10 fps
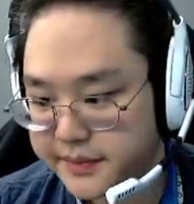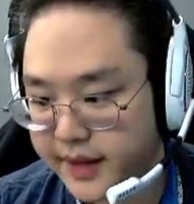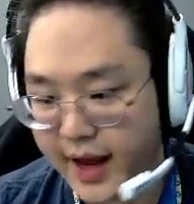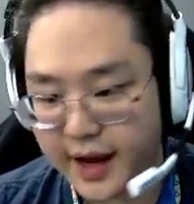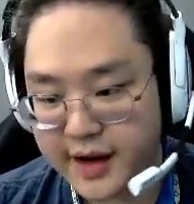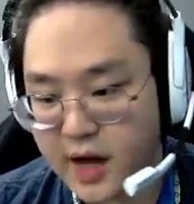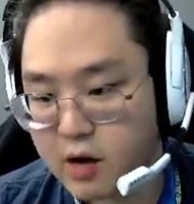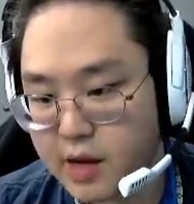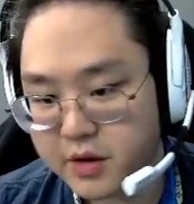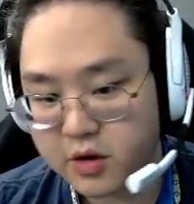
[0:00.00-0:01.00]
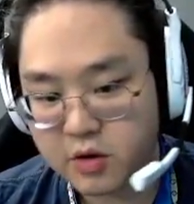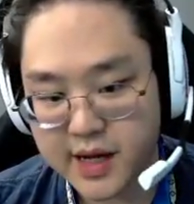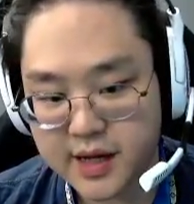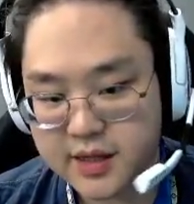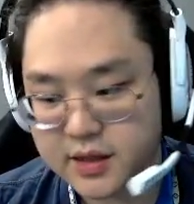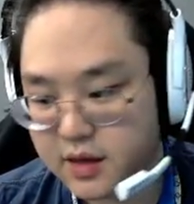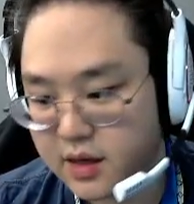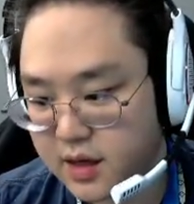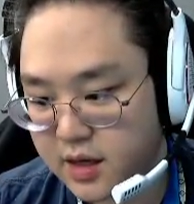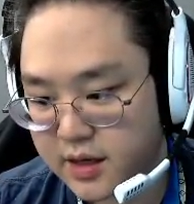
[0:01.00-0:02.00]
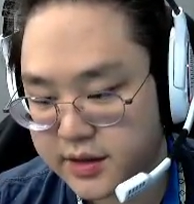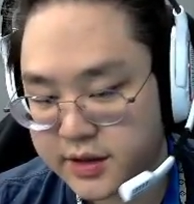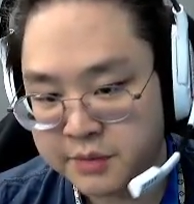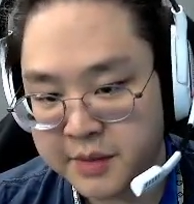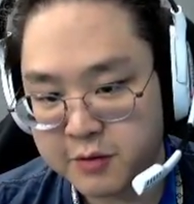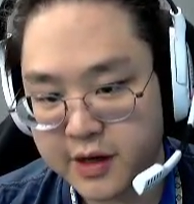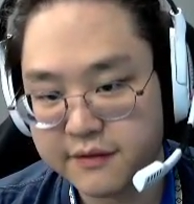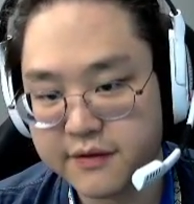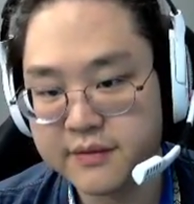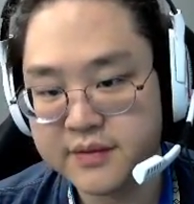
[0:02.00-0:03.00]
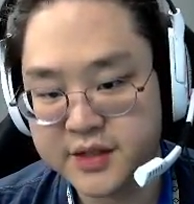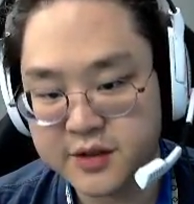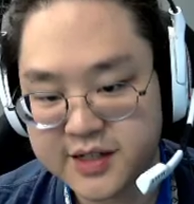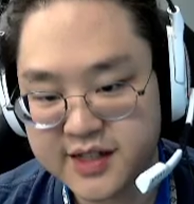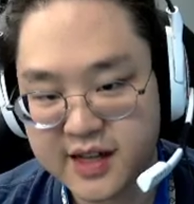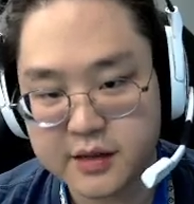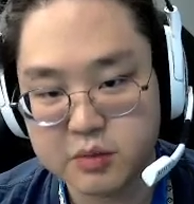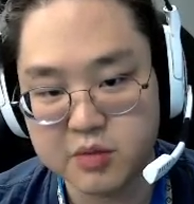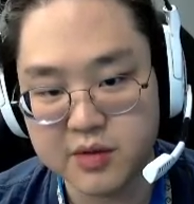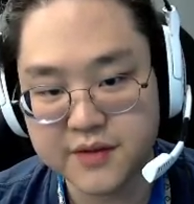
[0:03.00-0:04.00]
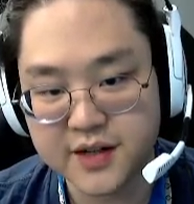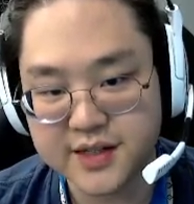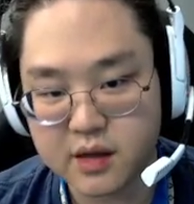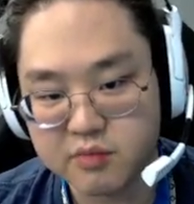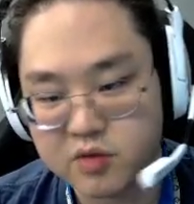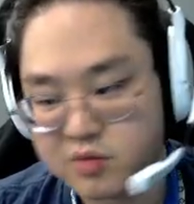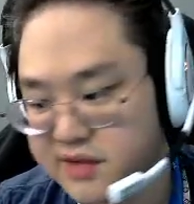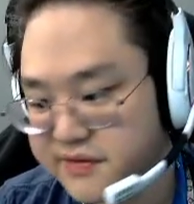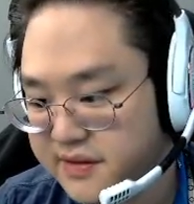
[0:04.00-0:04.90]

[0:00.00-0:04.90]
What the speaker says: And now I'm gonna go back to mid wave as soon as I get this blue buff because I love blue buff.